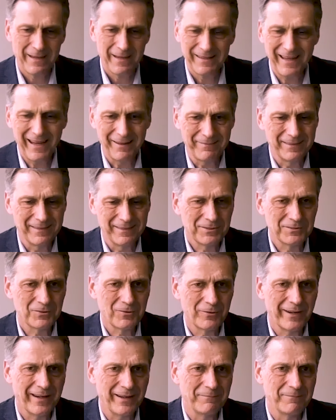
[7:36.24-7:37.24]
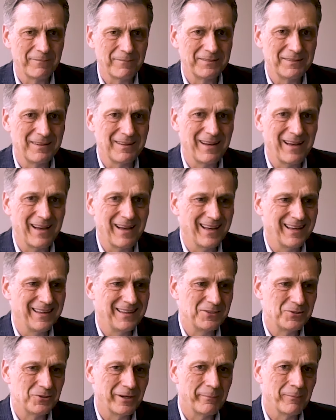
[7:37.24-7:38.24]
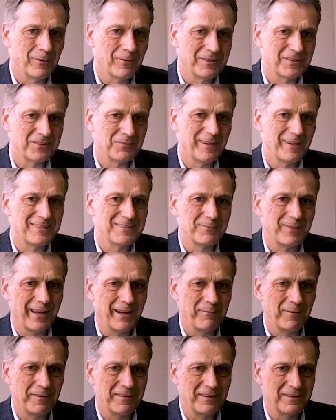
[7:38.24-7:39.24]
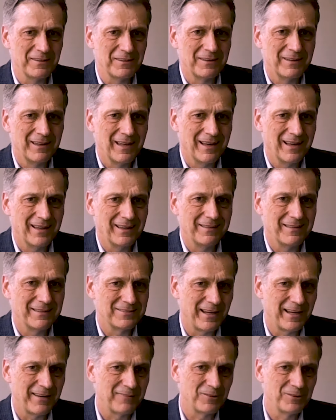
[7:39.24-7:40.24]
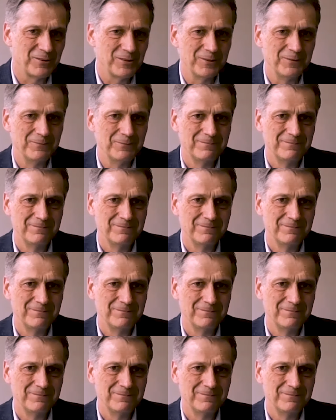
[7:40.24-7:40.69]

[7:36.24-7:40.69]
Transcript: Yeah, this is great. Been uh, enjoyable to spend some time with you uh, this afternoon.